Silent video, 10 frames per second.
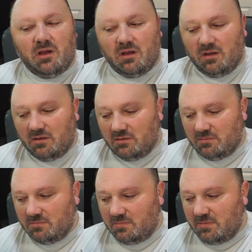uh,
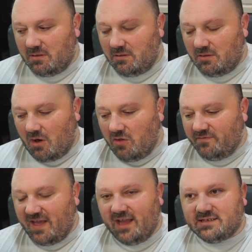all of
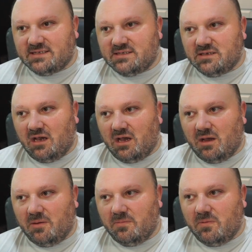that
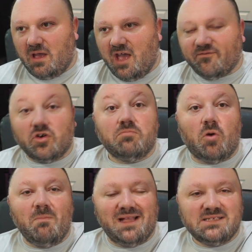uh, effort,
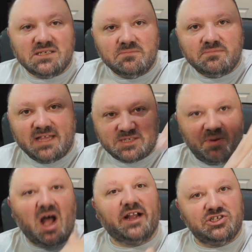momentum that's
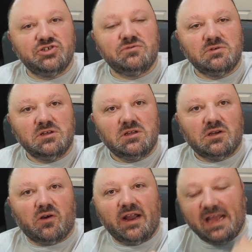behind you,
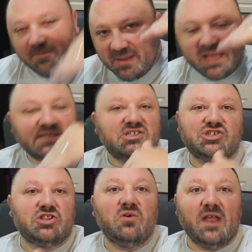all right, it begins to
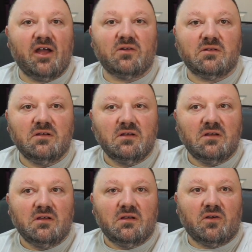slow down.
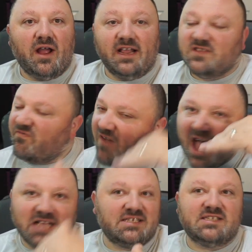All right, it's
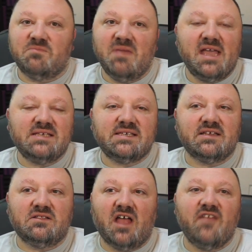fast, it's
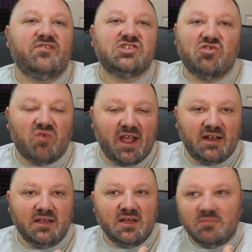amazing, life is
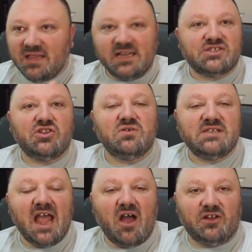great, but then it slows
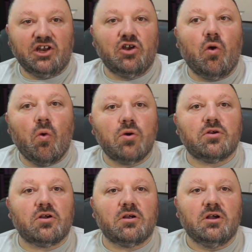down. And in
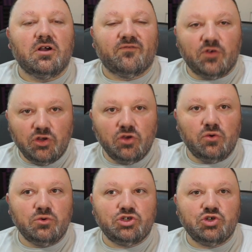order for
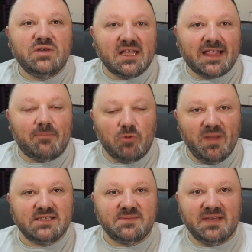you to get that
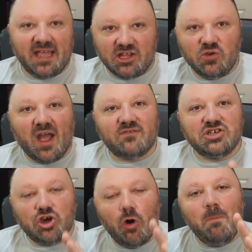momentum again, you have to
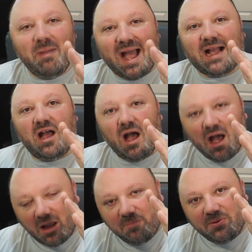go back
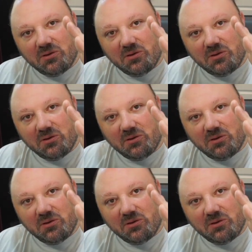up,